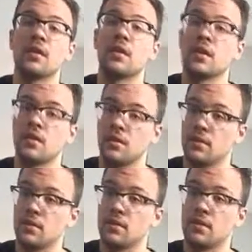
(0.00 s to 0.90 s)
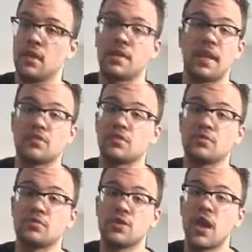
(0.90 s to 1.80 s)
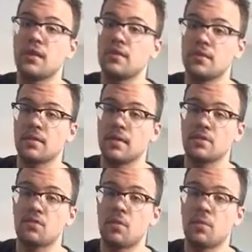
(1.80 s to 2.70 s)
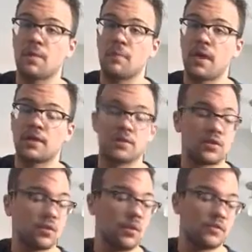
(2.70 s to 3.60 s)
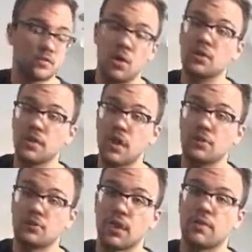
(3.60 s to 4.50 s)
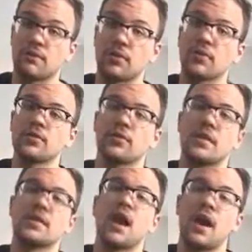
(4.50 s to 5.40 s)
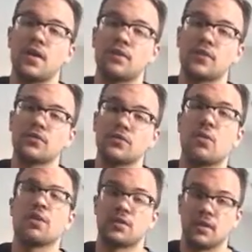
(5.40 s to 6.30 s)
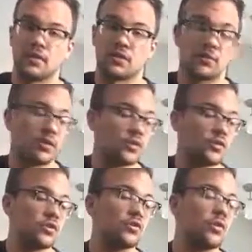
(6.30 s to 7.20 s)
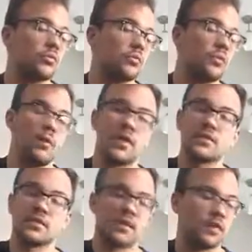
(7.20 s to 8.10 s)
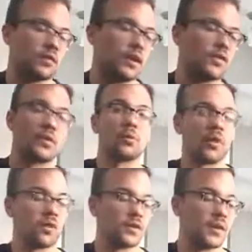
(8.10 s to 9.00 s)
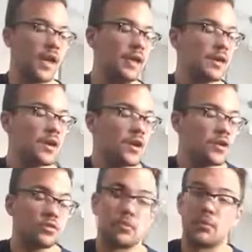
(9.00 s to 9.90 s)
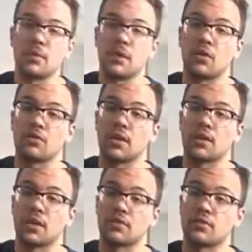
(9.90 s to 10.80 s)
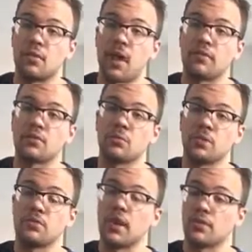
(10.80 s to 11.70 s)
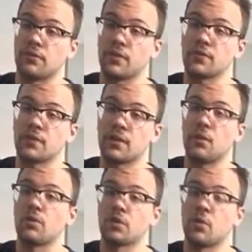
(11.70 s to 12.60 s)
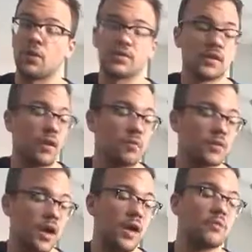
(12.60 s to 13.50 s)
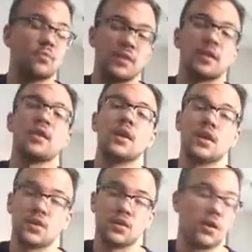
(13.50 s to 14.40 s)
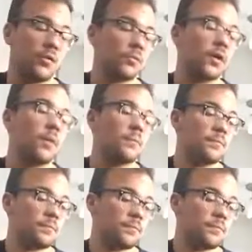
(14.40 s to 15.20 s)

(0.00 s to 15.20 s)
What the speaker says: And then as soon as you're done, you go right back into the chorus. So altogether, that verse, the entire verse is going to sound like this. We're going to just go through it once, and then after that, I think we'll call it a day. So it goes like this. So after we've done the verse or the chorus a couple times, we go